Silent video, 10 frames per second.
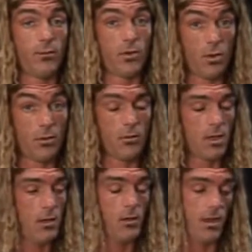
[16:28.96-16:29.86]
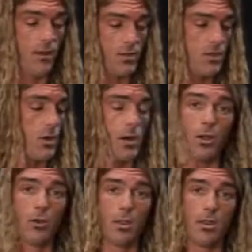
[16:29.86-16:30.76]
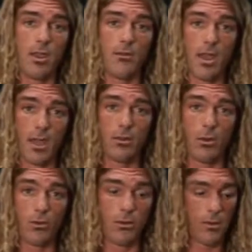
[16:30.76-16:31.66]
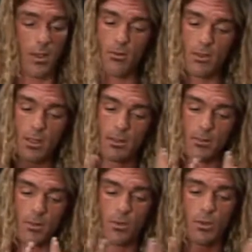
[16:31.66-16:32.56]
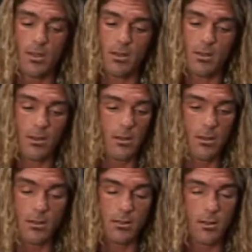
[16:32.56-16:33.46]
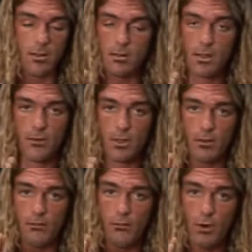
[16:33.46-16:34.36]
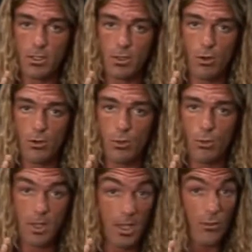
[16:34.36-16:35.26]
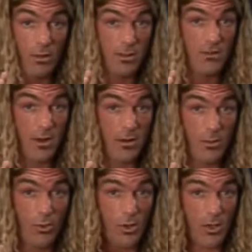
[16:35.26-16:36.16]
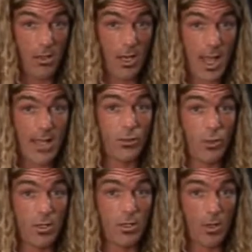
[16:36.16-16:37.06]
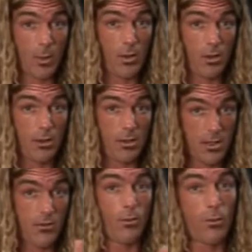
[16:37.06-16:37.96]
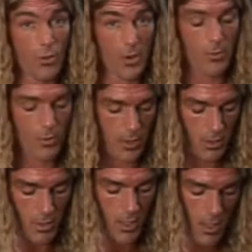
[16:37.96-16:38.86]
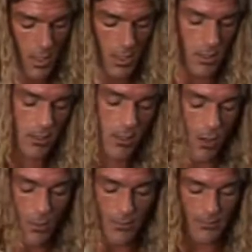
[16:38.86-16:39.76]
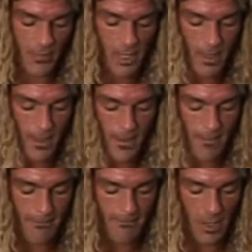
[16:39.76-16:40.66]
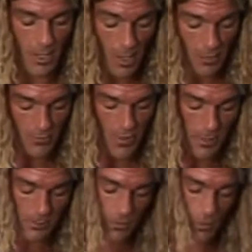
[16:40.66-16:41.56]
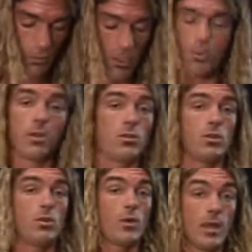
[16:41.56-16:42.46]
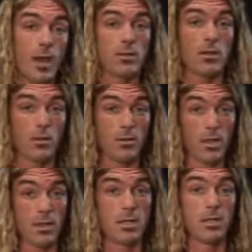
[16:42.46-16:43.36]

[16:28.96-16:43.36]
good. You have a start note and you have an end note. Everything that's in between is different. The first note you begin with is very important, and the last one you stop on is even more important. So, another thing which we could do, and now it's going to be